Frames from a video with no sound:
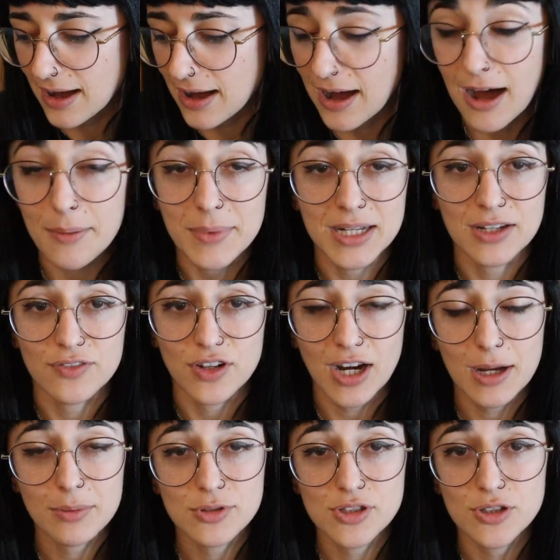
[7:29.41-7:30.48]
And if you're
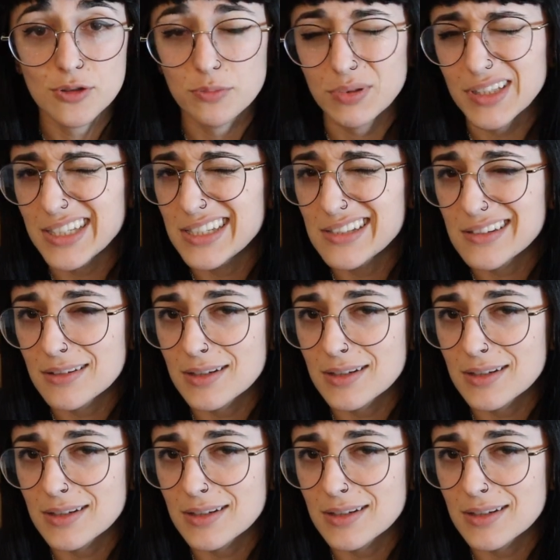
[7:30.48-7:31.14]
able to, please